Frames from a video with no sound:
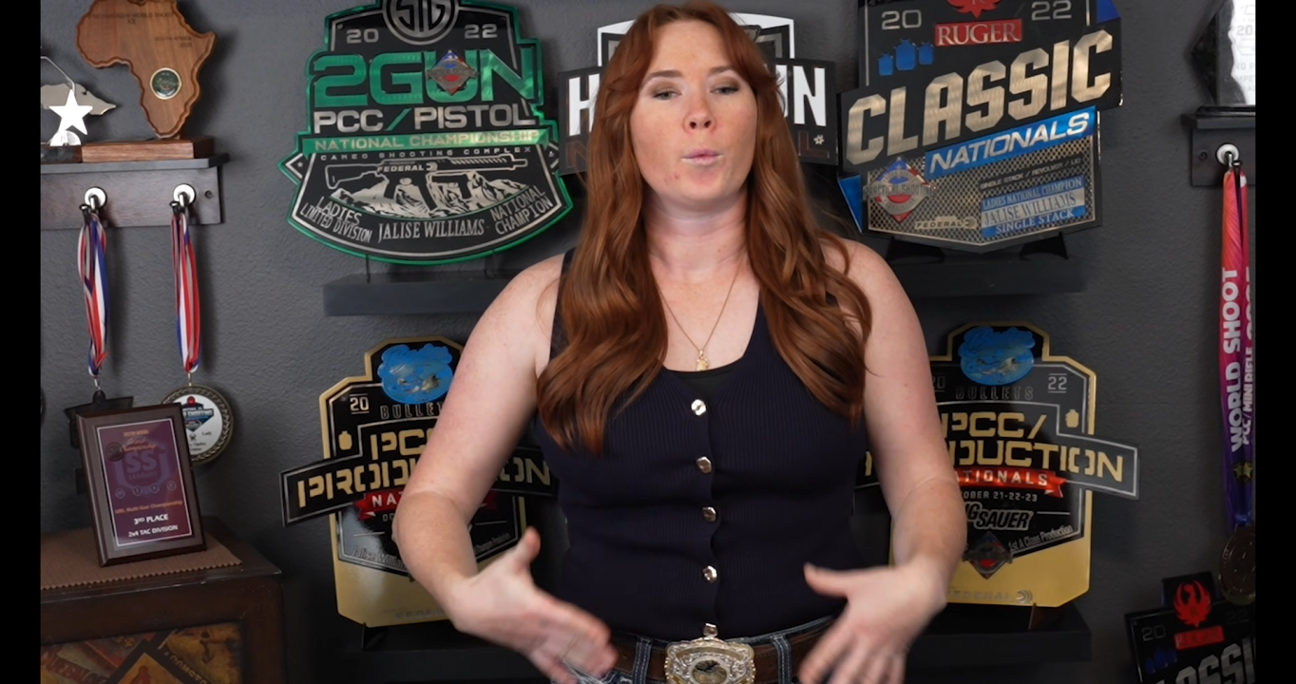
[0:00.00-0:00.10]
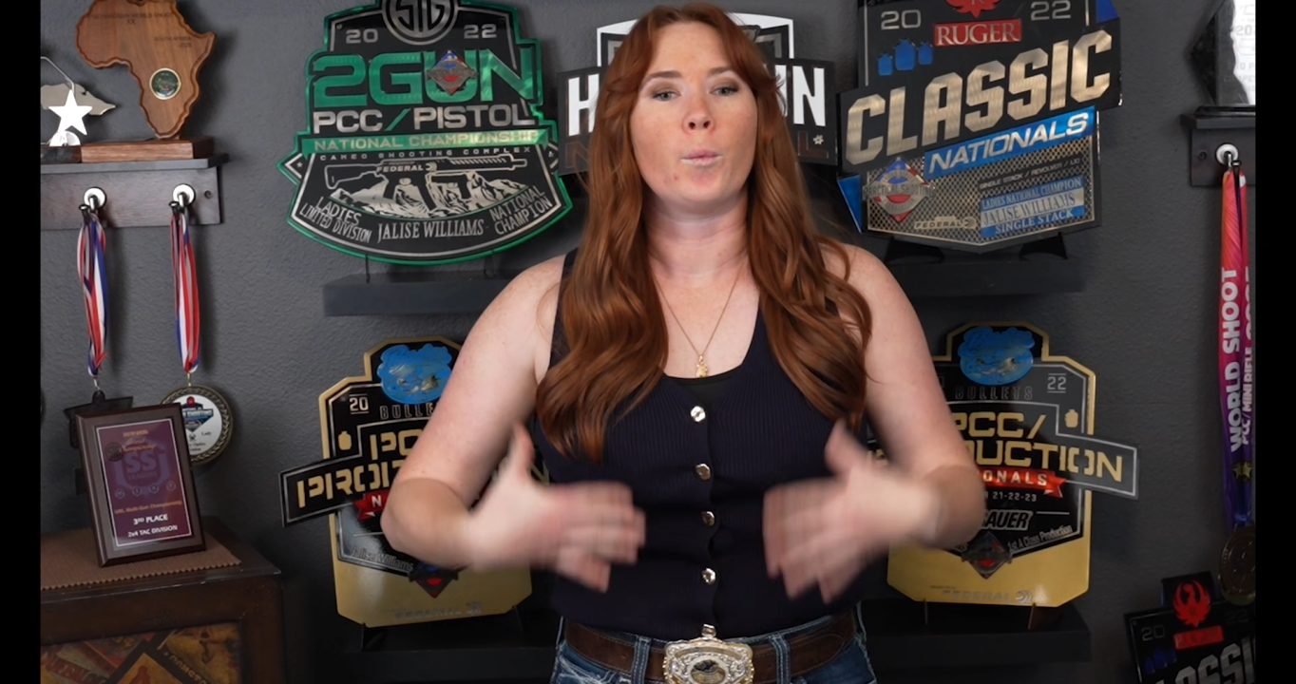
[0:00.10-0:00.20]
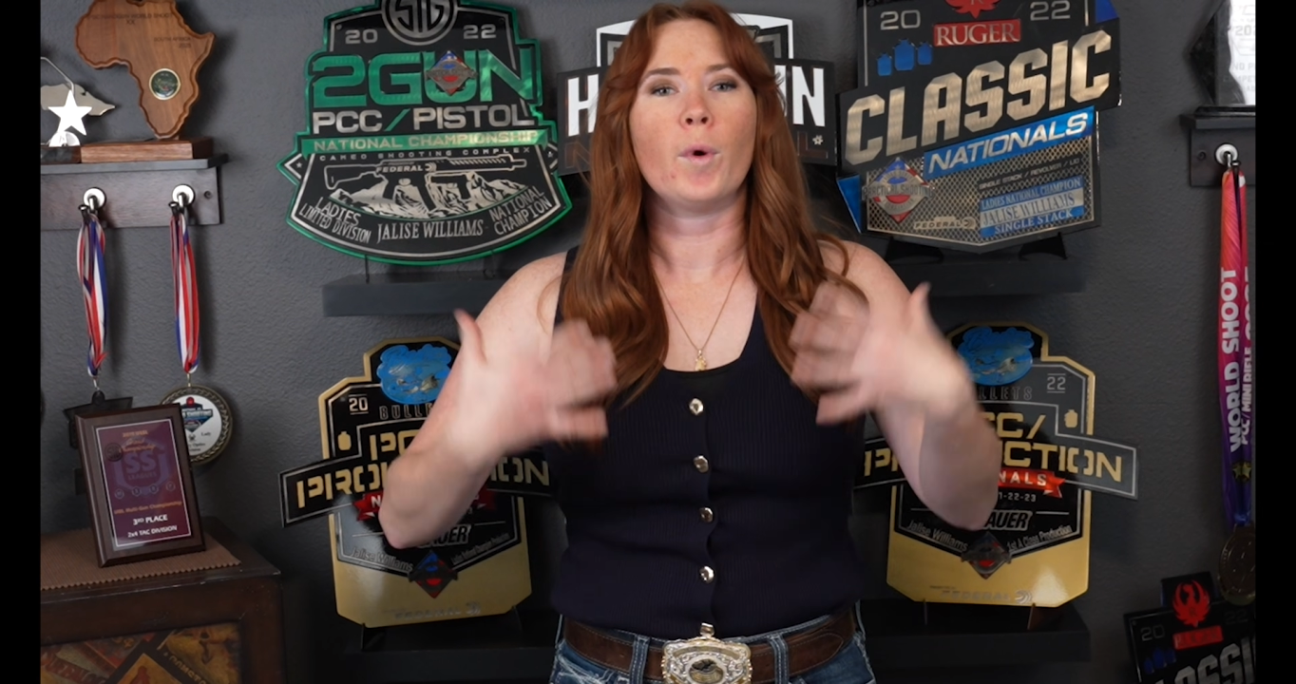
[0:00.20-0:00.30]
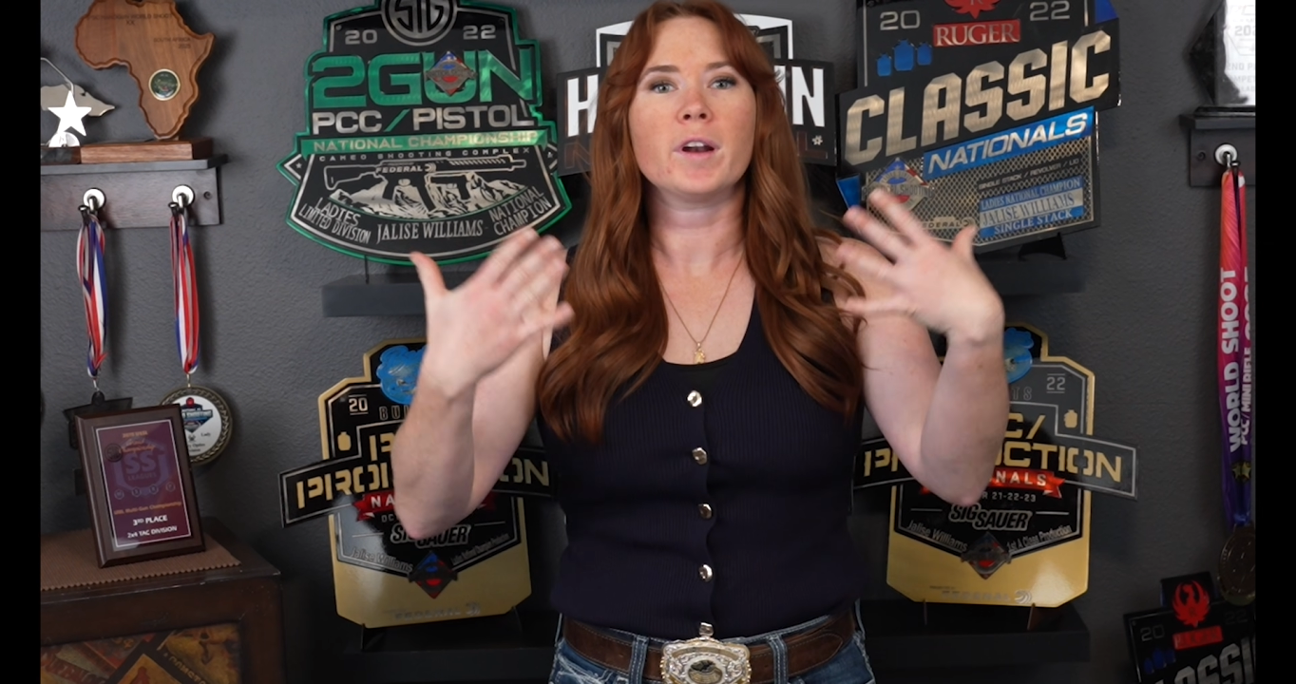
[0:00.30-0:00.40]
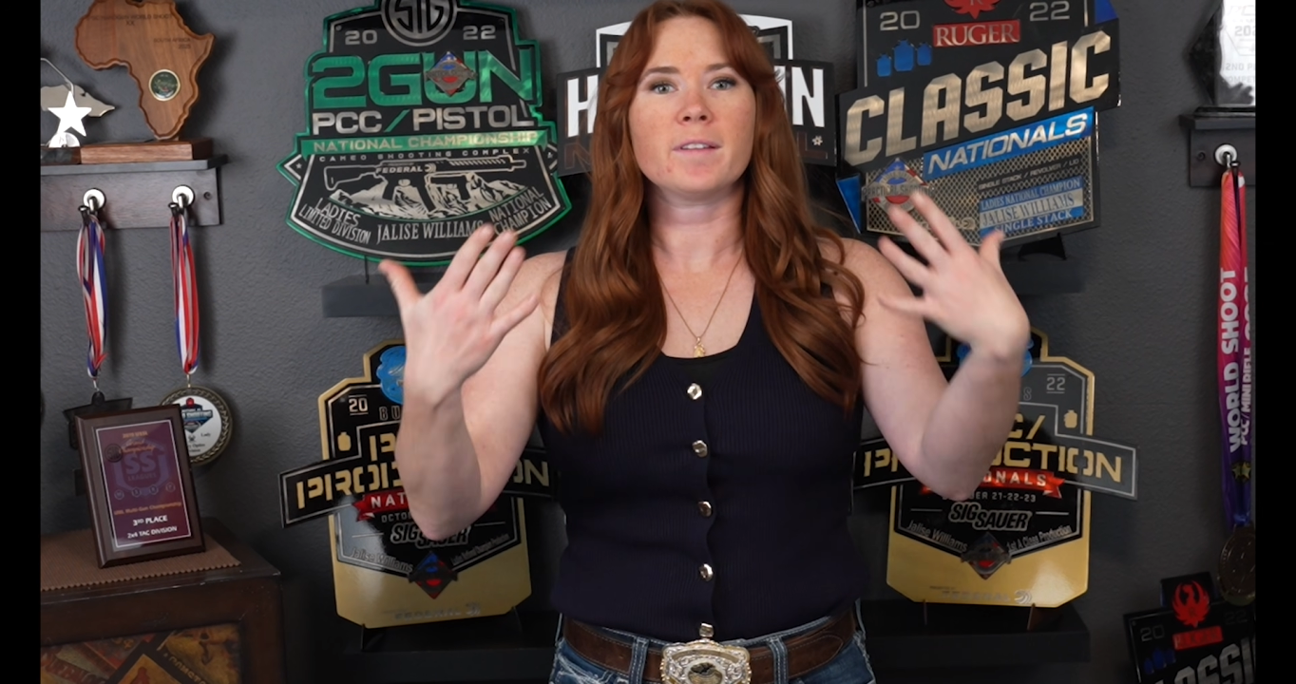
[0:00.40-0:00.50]

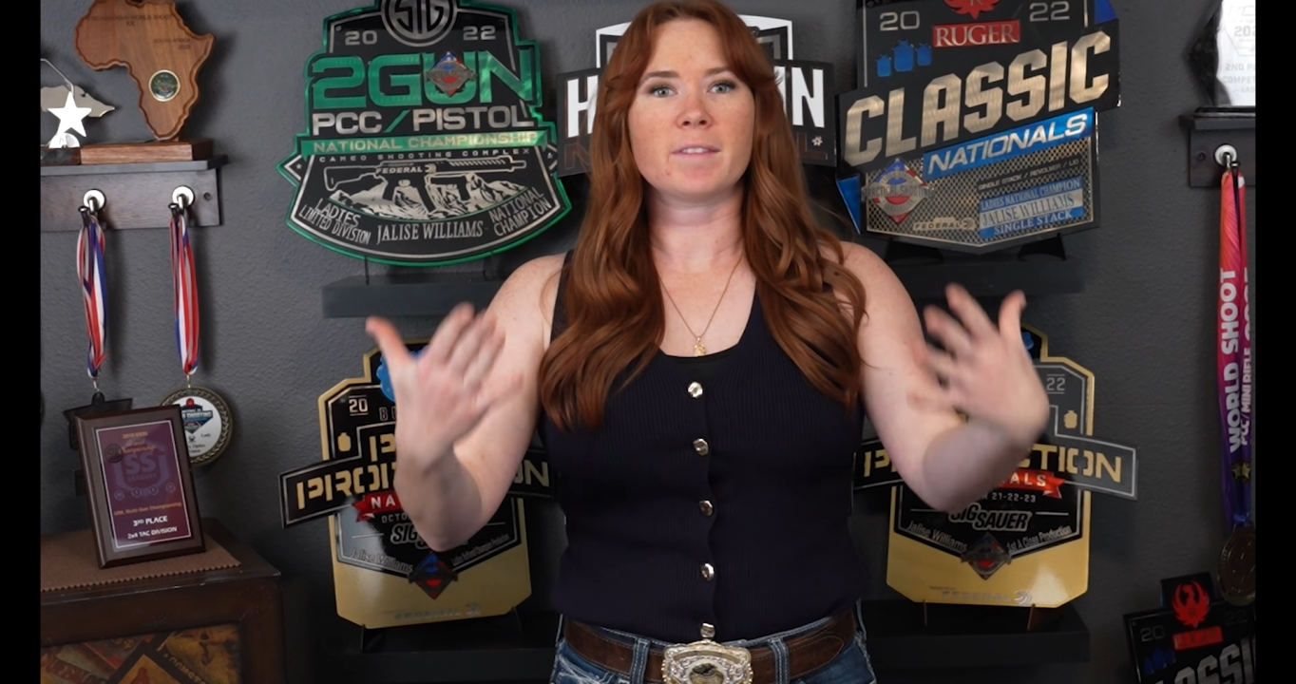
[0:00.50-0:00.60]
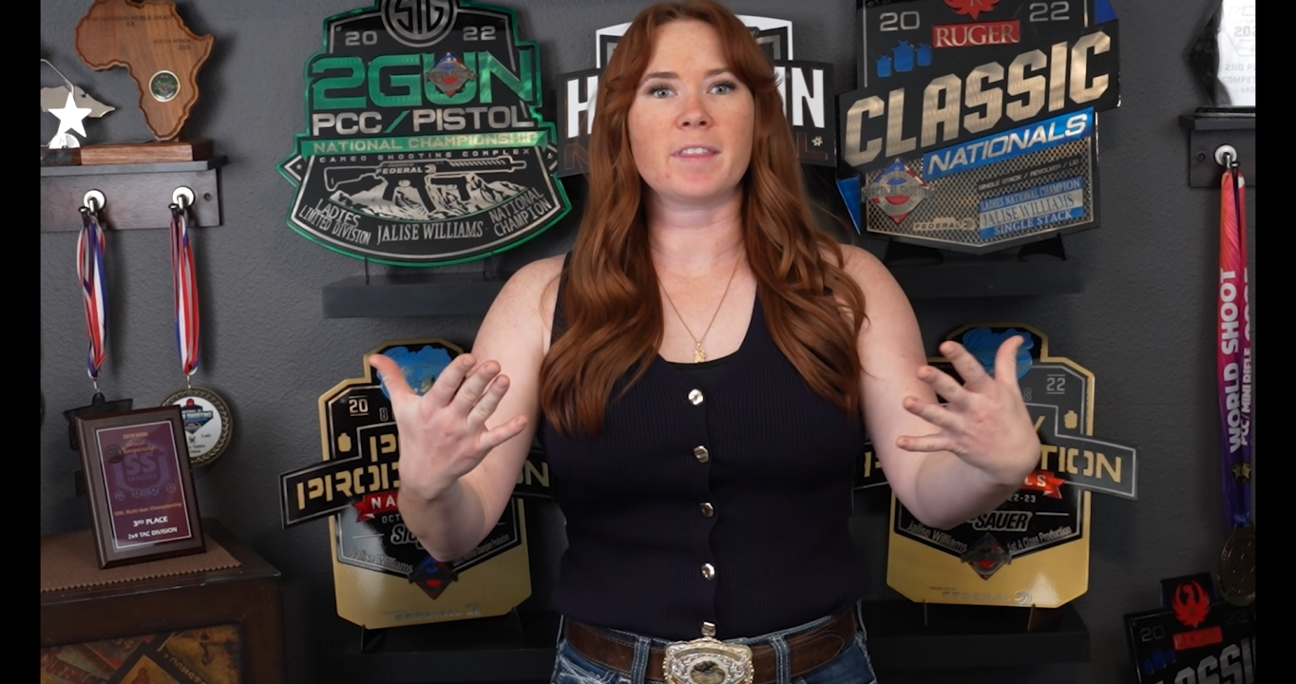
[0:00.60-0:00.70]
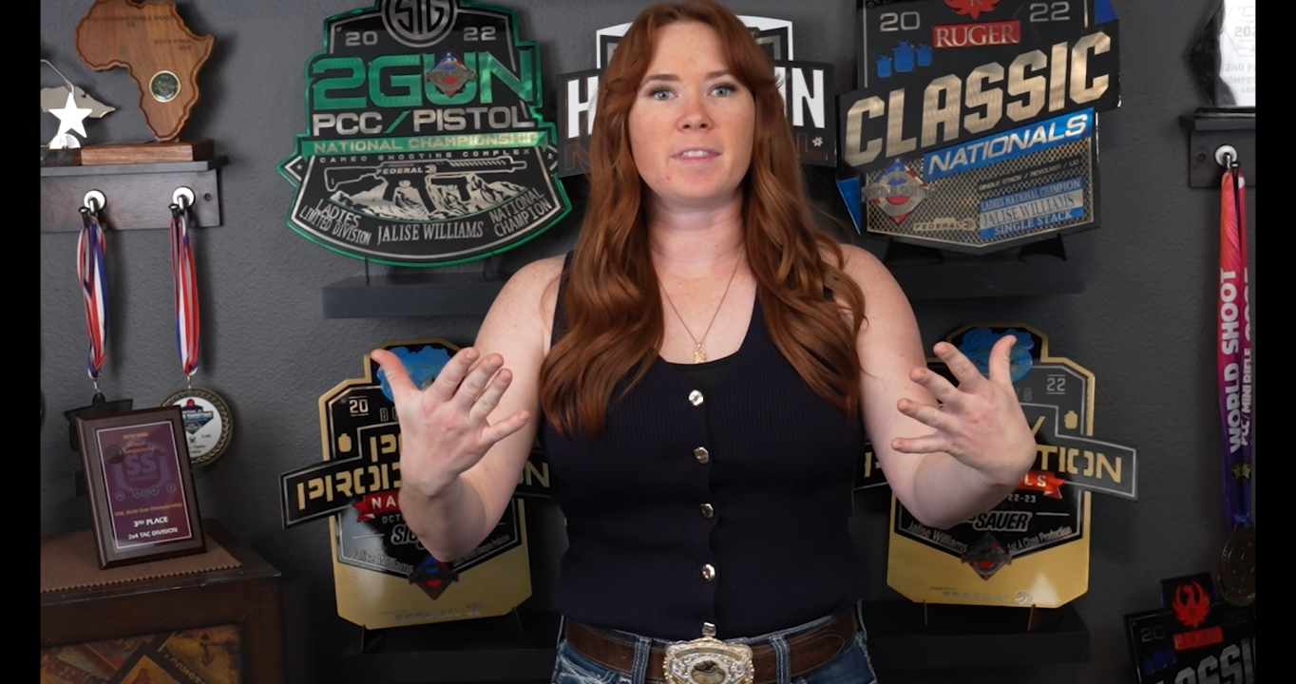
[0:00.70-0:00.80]
one of the